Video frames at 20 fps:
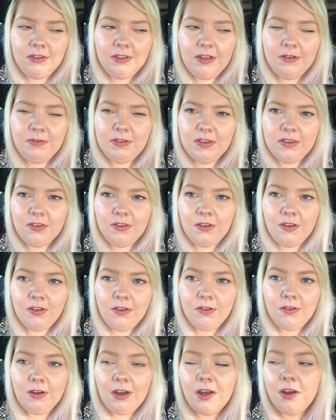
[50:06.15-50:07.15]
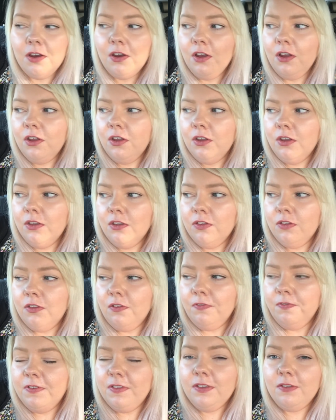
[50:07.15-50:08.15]
giving to her,
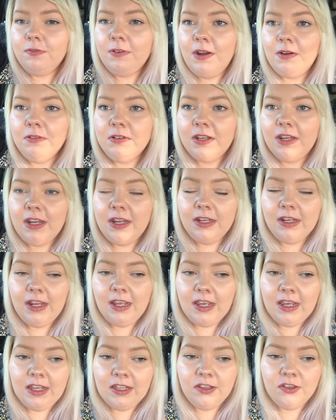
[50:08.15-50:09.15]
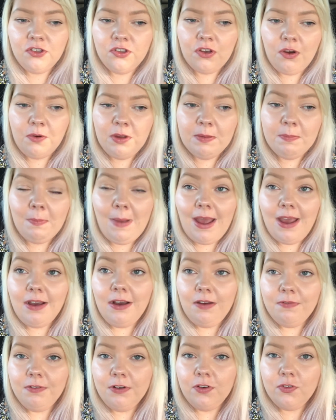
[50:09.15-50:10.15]
something surrounding it is showing my
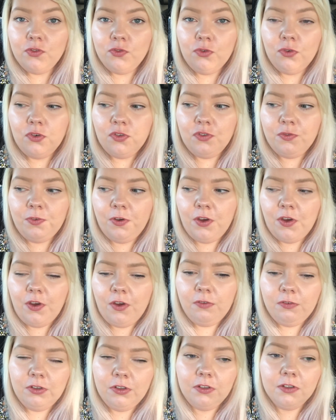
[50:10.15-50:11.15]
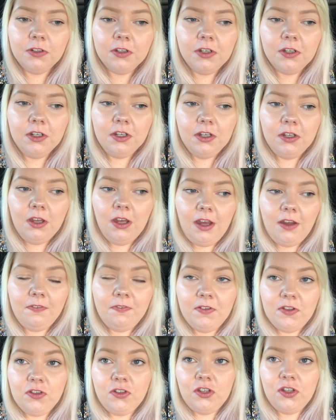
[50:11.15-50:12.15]
level of trust for her, and I
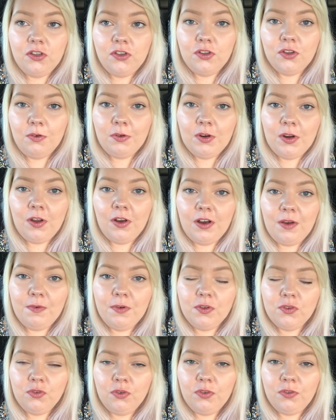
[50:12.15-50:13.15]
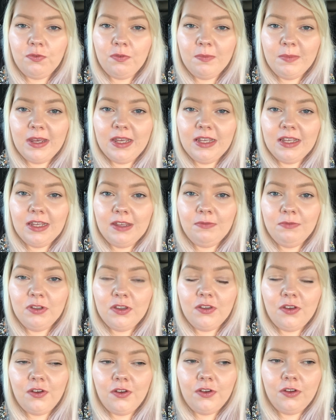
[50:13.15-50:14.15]
think she's showing her level of trust for me in
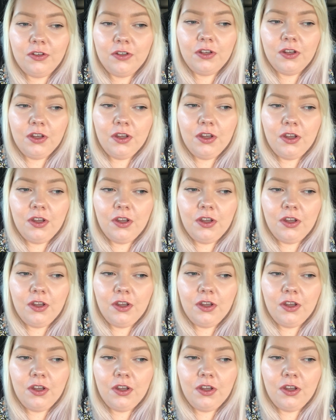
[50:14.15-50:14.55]
return.